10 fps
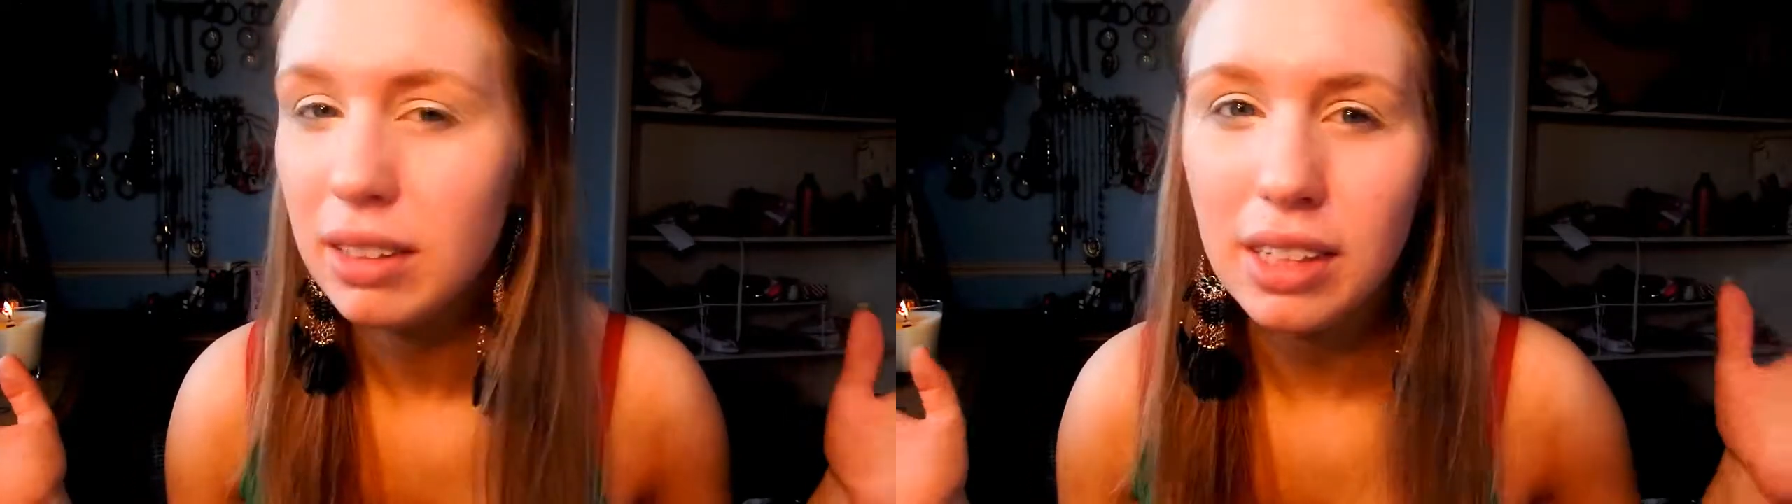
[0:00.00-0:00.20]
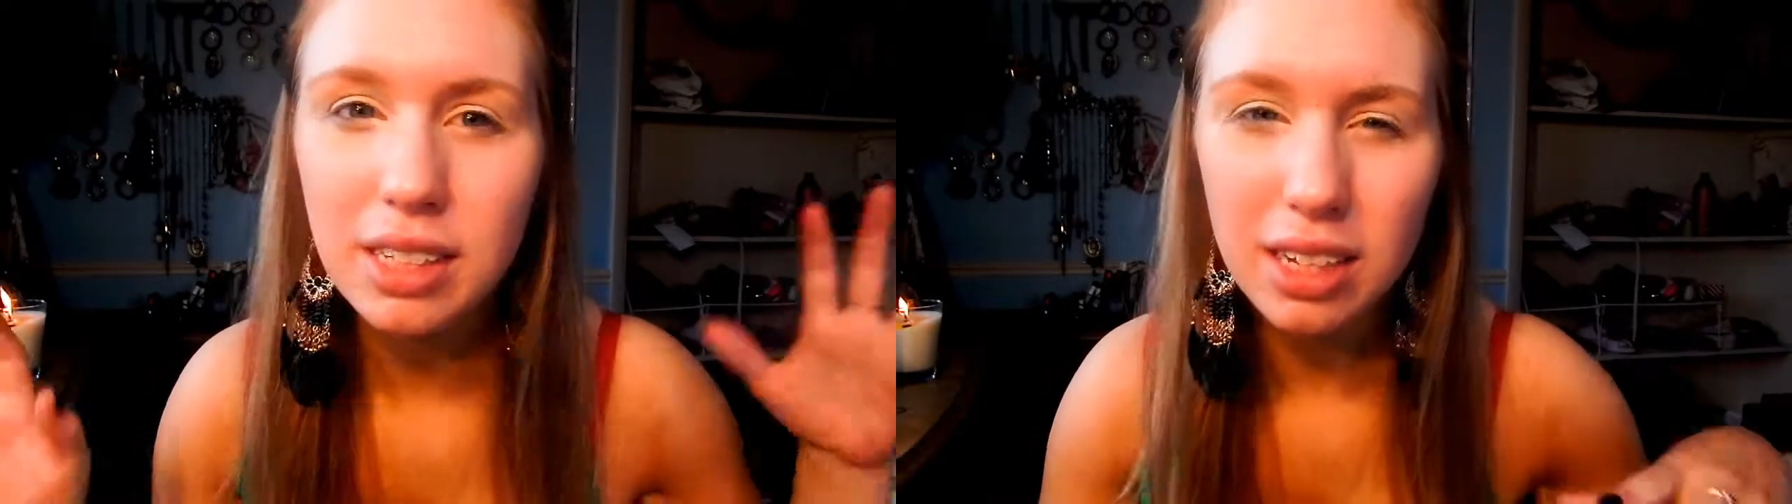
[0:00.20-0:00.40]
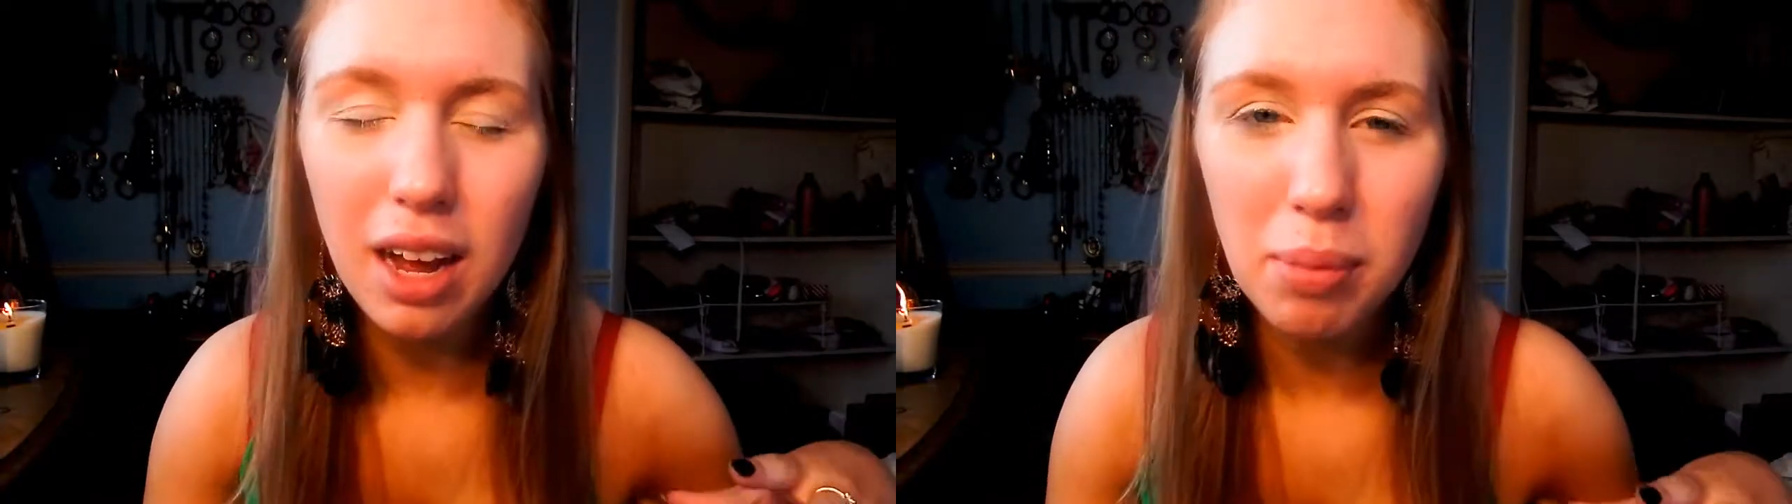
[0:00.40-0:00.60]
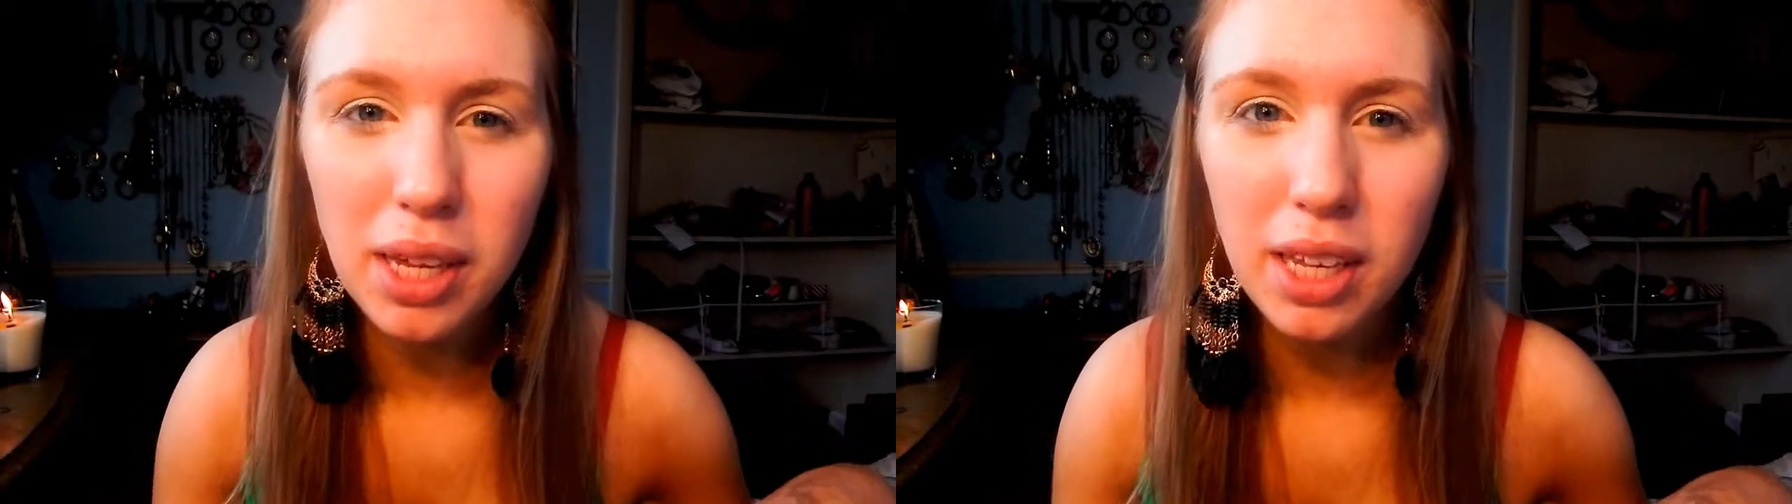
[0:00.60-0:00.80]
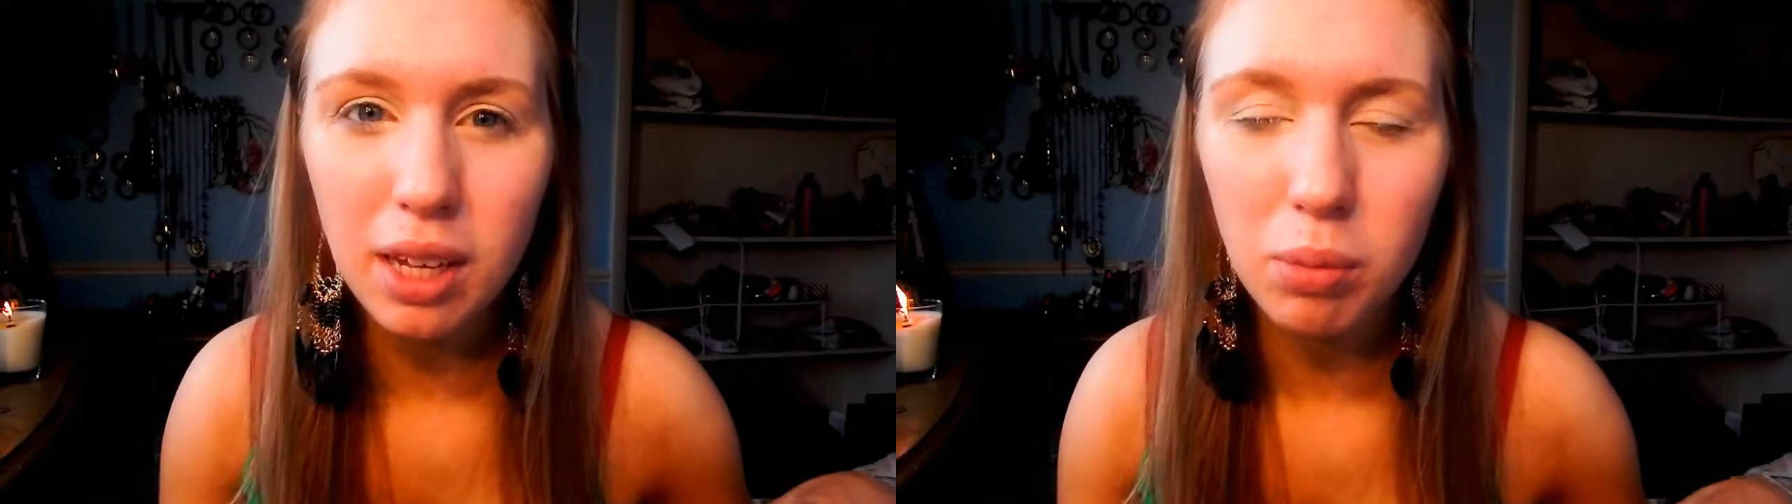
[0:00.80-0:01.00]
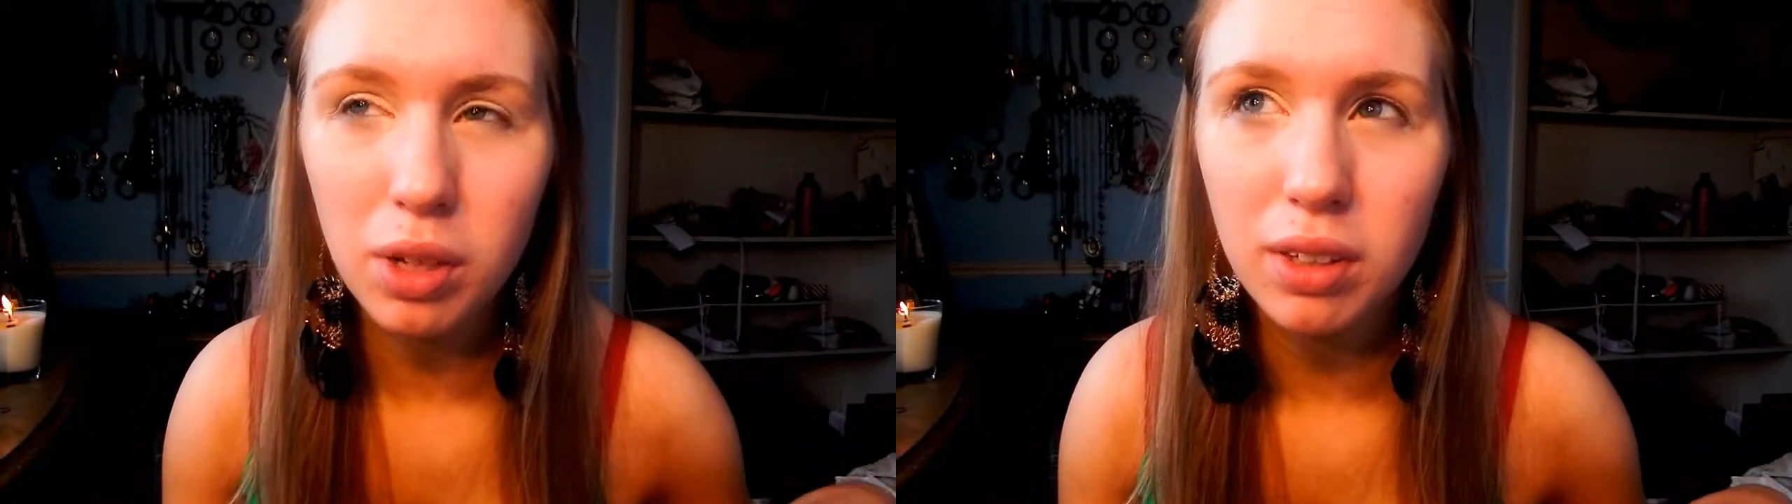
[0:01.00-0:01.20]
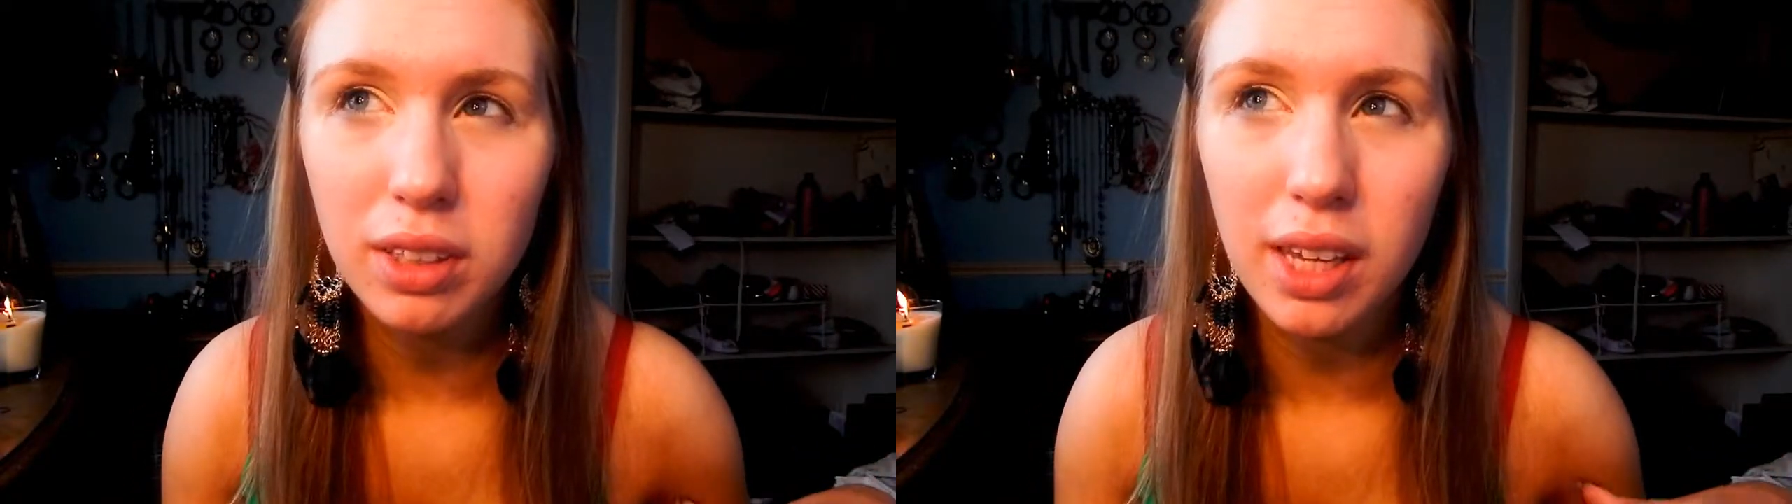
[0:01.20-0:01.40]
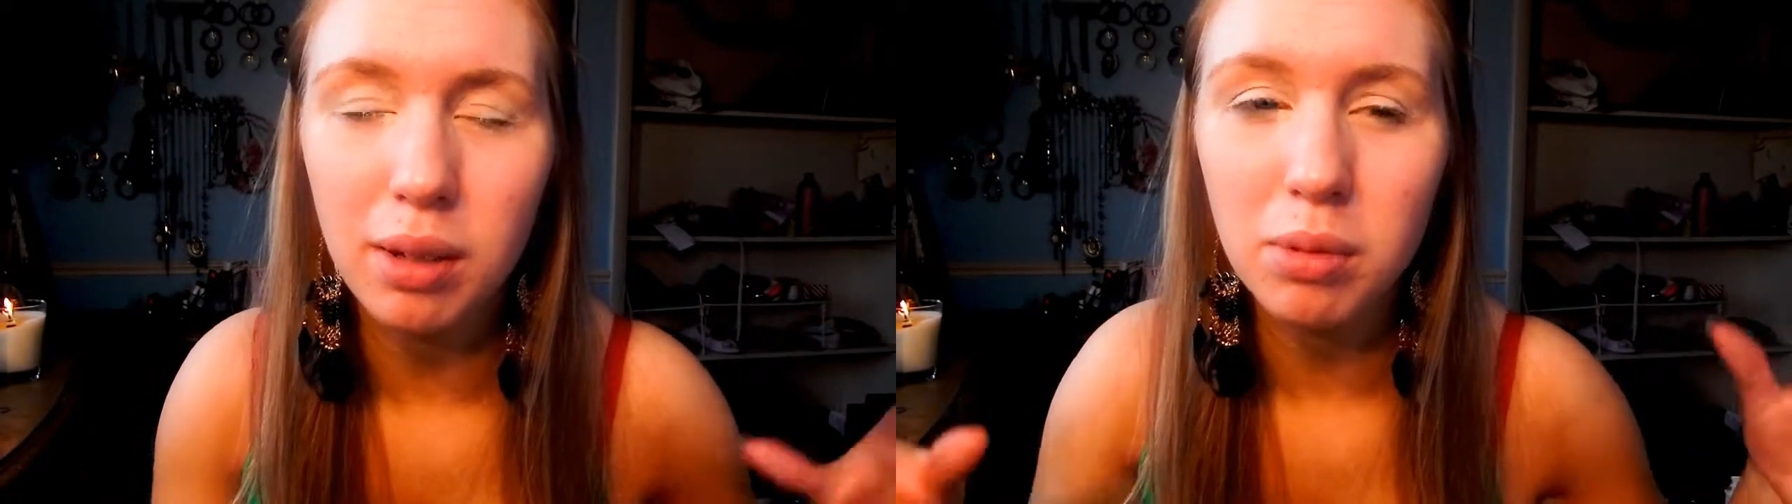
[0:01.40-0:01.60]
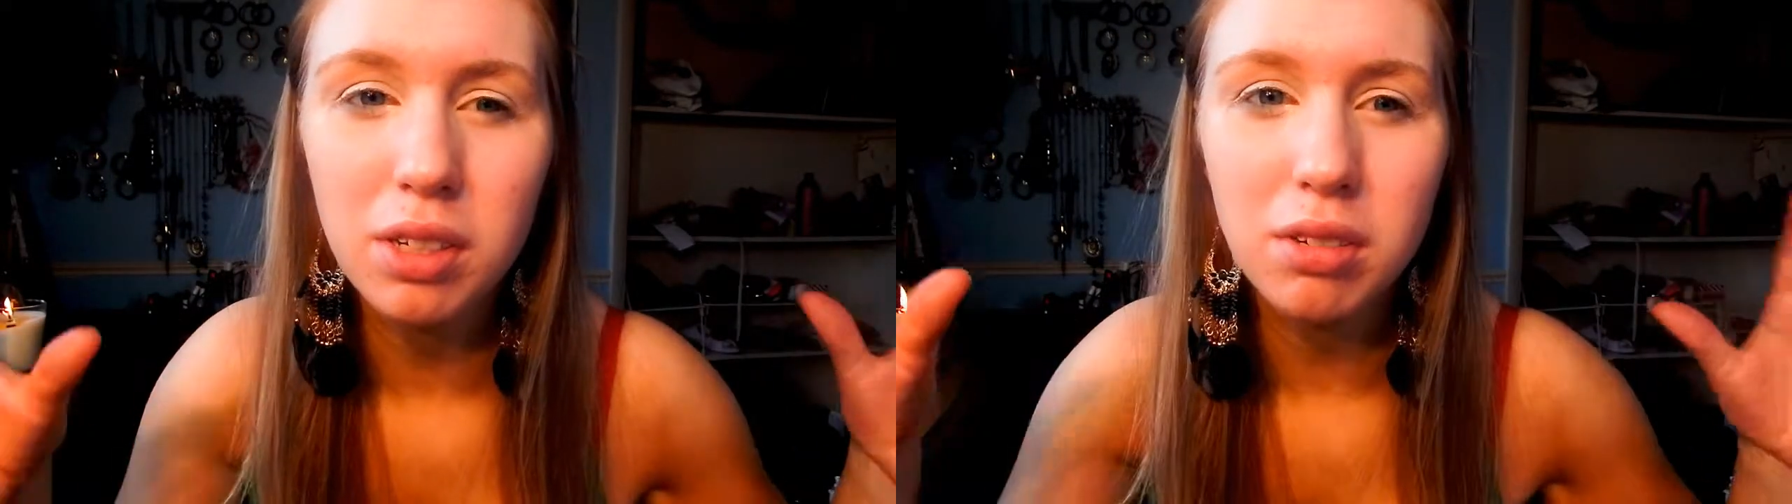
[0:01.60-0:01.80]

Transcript: it's not picking up well on camera,